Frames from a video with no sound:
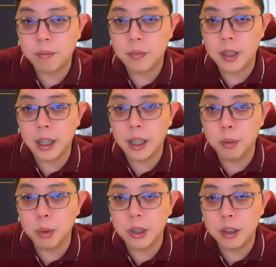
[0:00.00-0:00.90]
Uh,
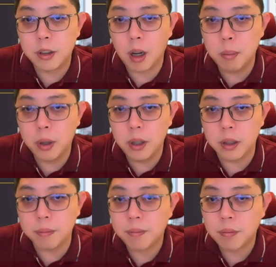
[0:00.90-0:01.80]
even this component
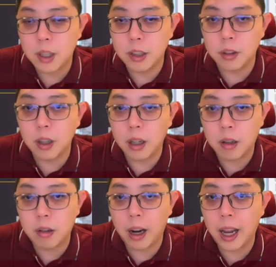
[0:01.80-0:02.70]
is not
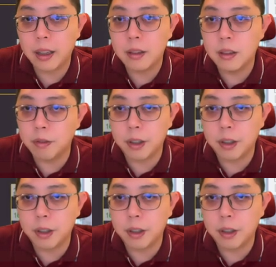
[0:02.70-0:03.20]
cracked, nothing